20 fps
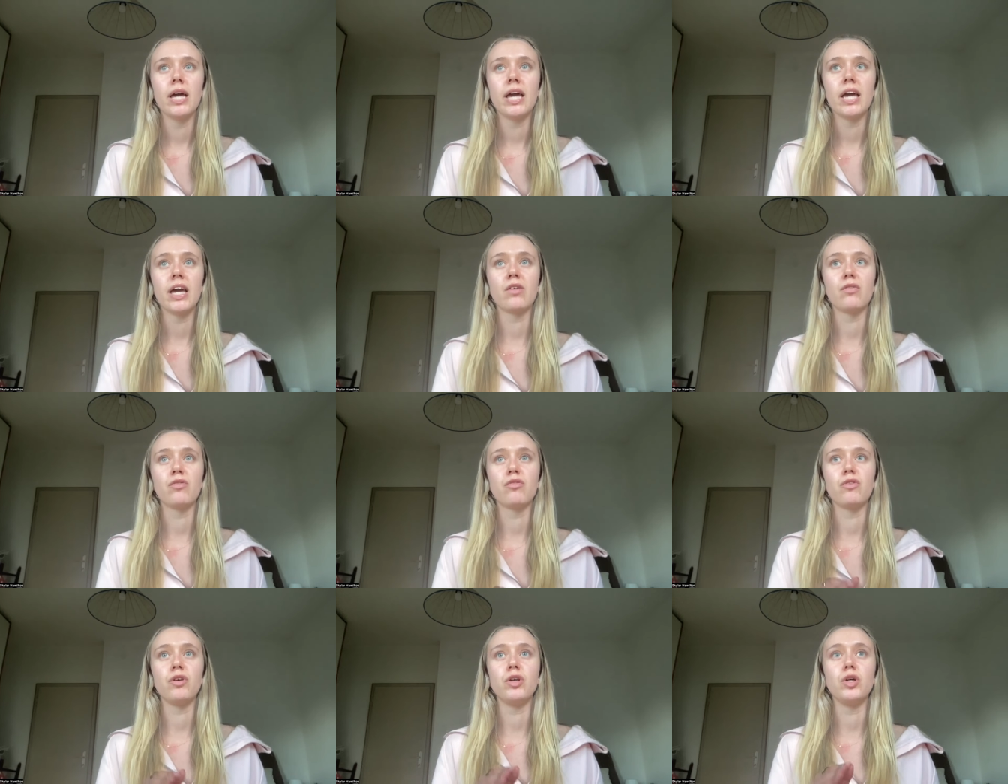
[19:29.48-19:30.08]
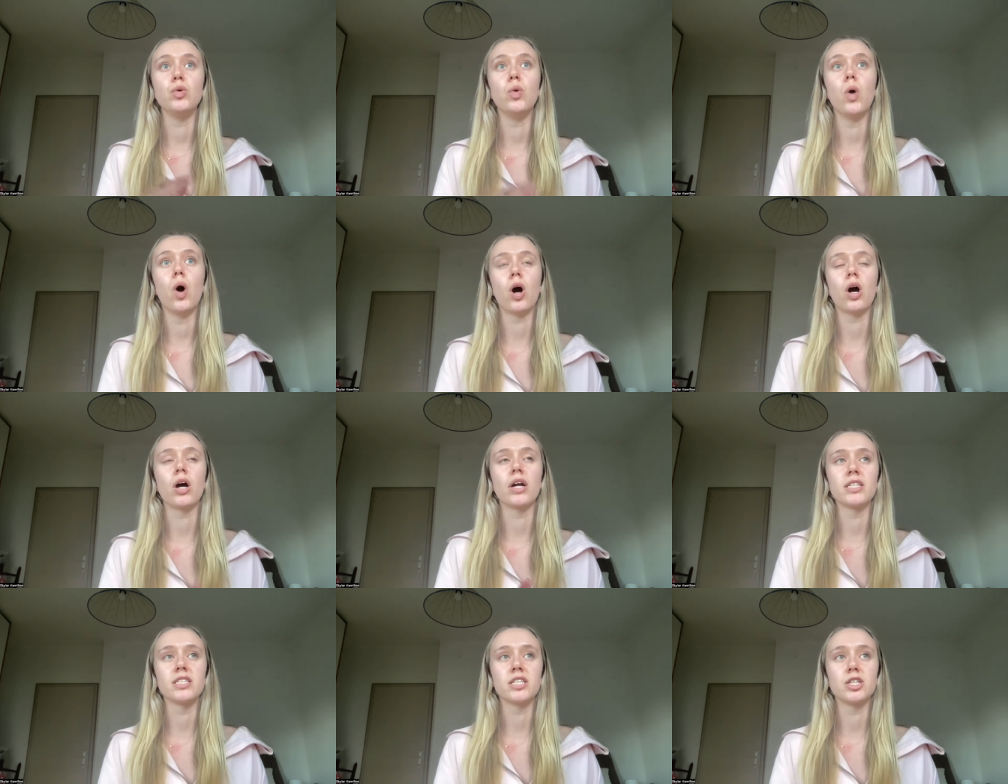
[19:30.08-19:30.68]
if you
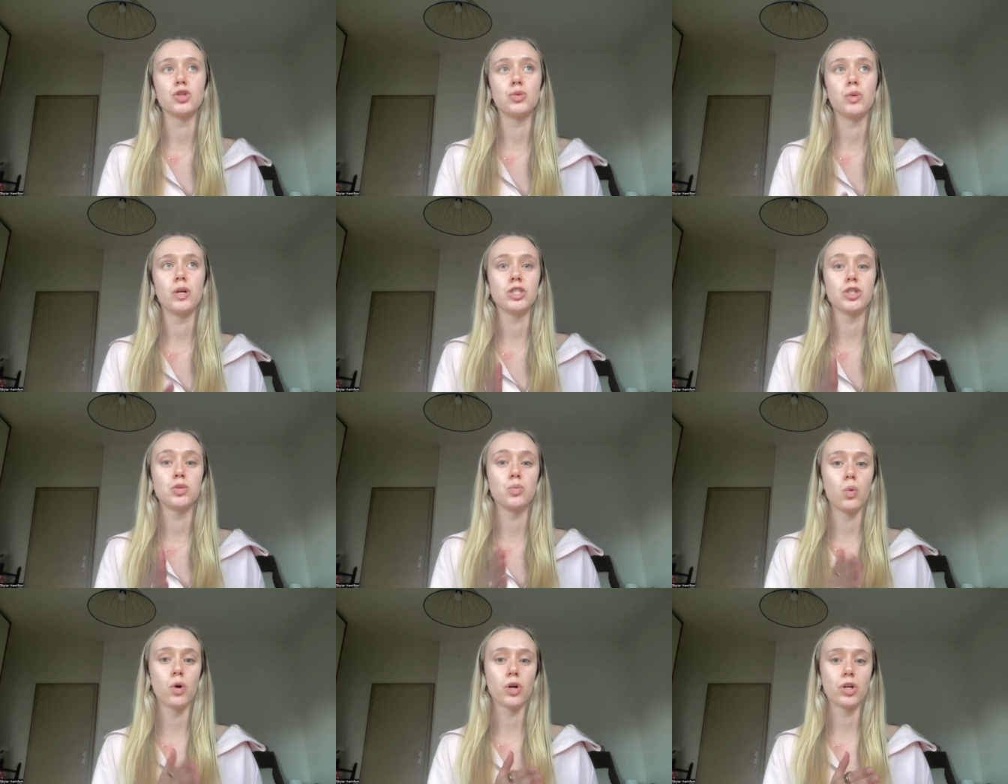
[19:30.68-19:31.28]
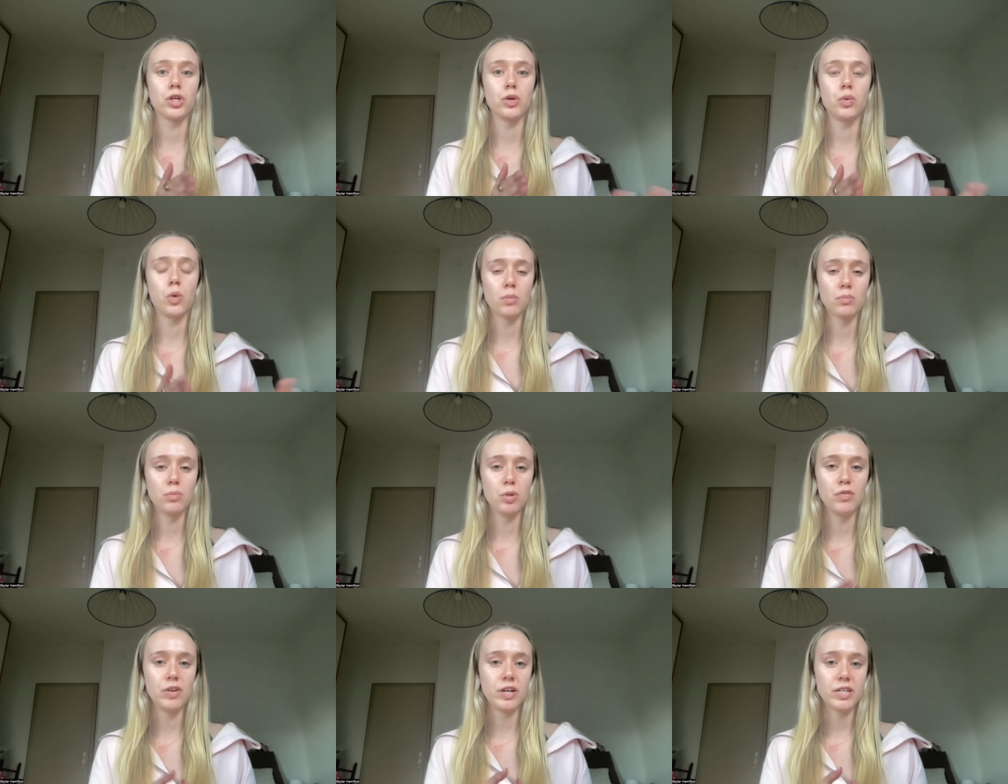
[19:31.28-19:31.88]
are in a situation where you are
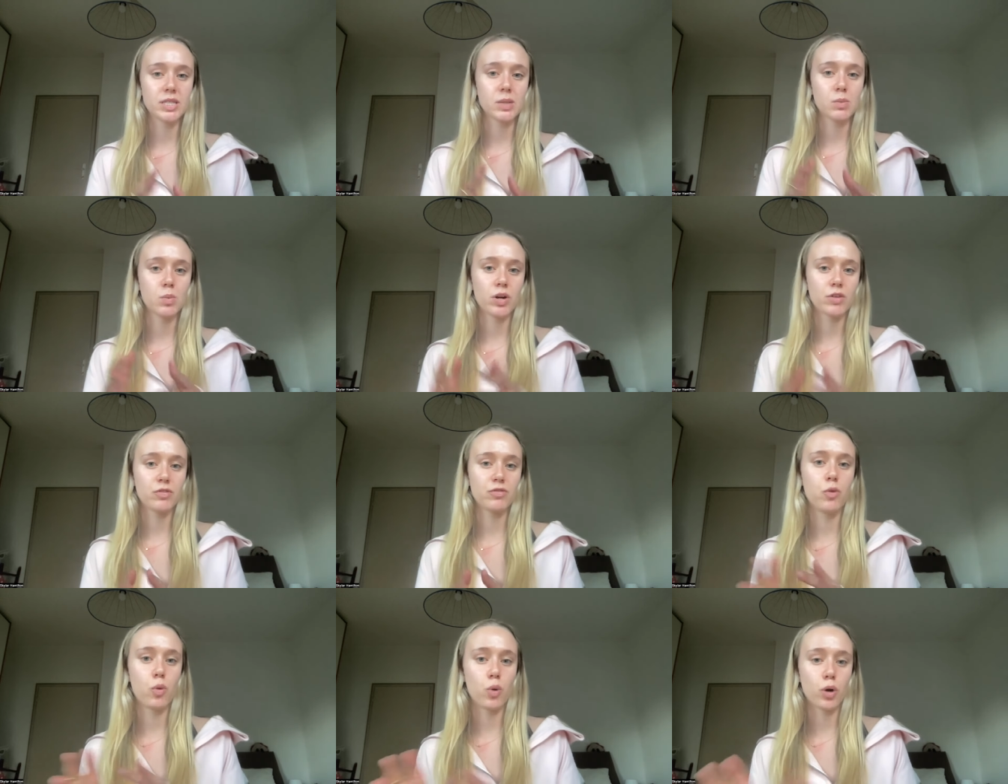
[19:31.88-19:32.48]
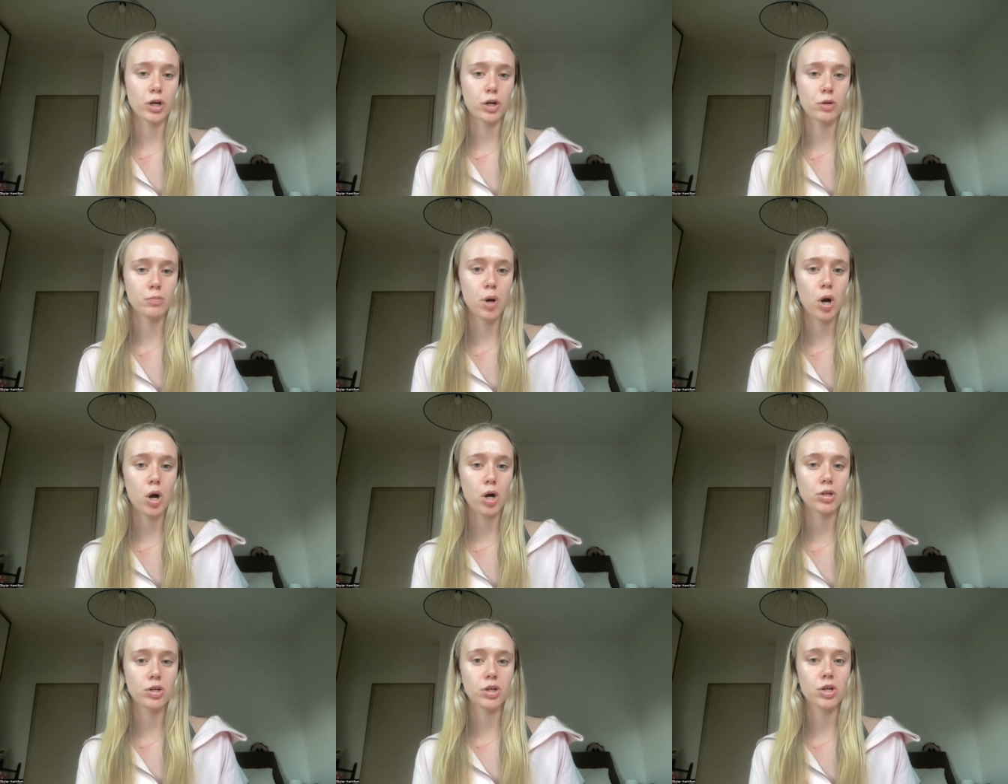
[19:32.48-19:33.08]
moving somewhere for your
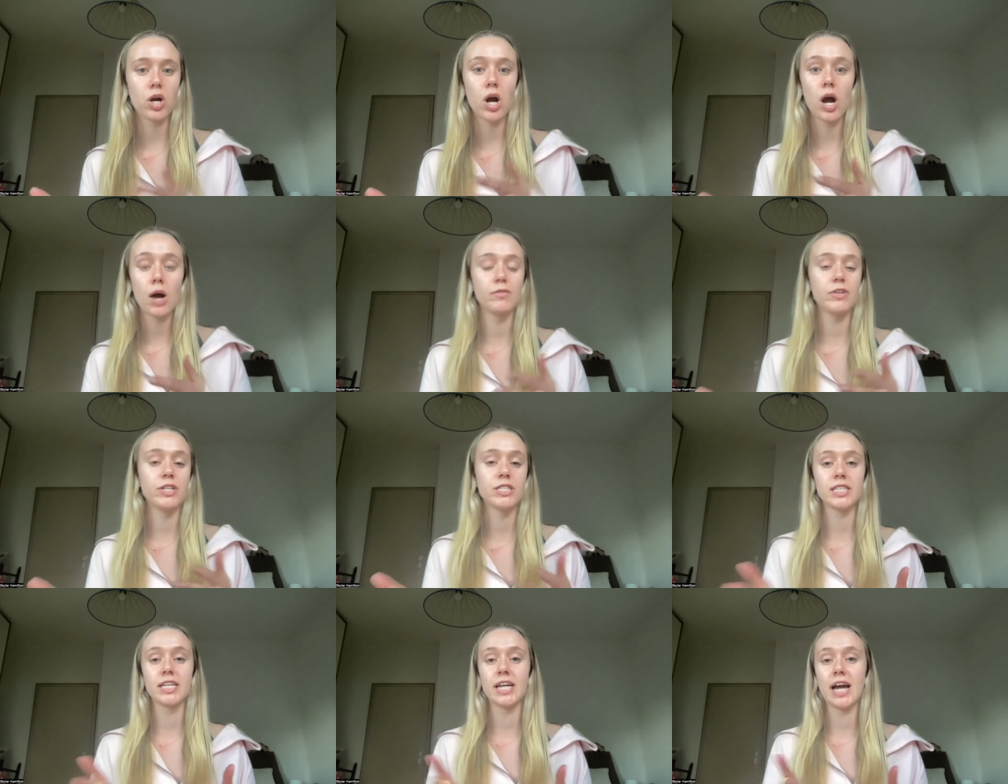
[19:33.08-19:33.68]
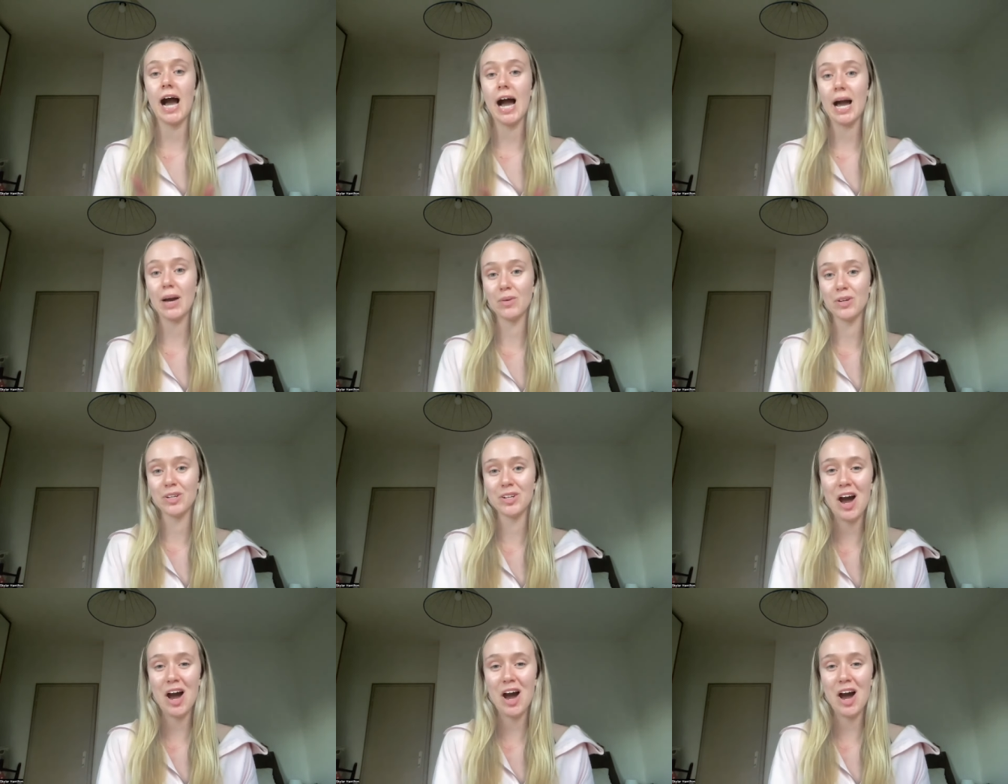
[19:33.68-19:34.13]
partner. Obviously, I would